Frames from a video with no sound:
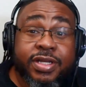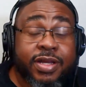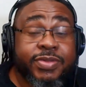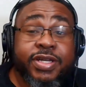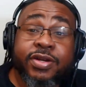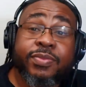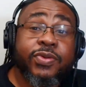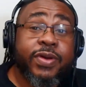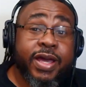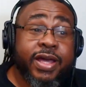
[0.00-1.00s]
I'm
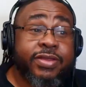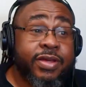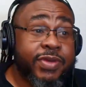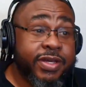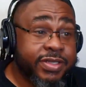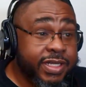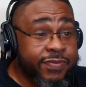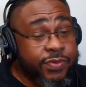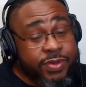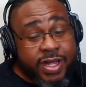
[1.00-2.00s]
terrible at thumbnails.
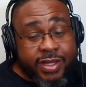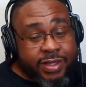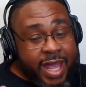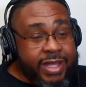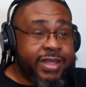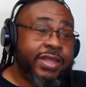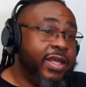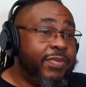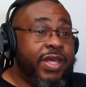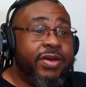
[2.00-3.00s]
Even when I like the
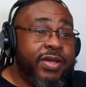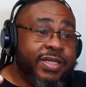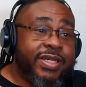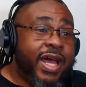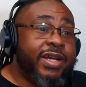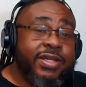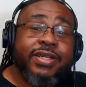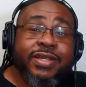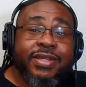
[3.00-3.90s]
thumbnail, it's not good.